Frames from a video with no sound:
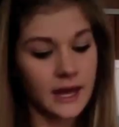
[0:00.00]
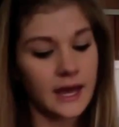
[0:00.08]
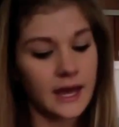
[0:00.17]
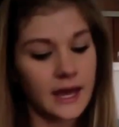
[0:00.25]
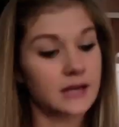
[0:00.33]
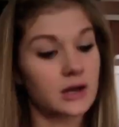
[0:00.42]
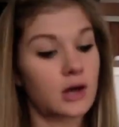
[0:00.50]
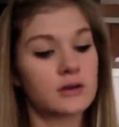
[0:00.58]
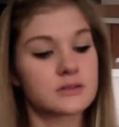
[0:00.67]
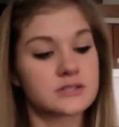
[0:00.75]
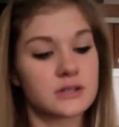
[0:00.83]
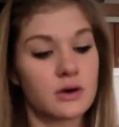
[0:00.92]
and
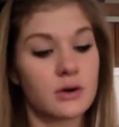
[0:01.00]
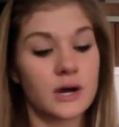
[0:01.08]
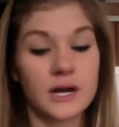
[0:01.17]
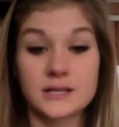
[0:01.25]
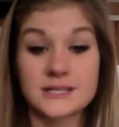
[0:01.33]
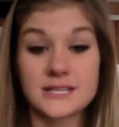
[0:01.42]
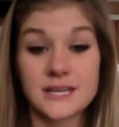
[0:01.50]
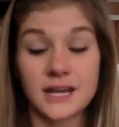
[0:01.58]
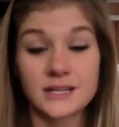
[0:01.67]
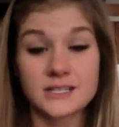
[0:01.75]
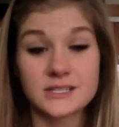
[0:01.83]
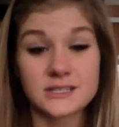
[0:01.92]
also a
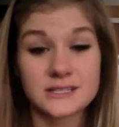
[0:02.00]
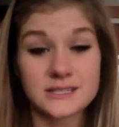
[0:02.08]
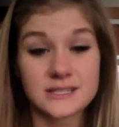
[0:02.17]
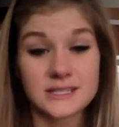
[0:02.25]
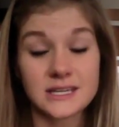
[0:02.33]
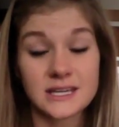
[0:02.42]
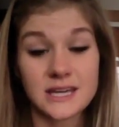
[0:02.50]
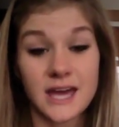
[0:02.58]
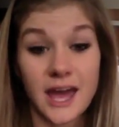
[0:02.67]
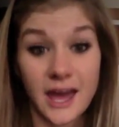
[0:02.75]
THCa.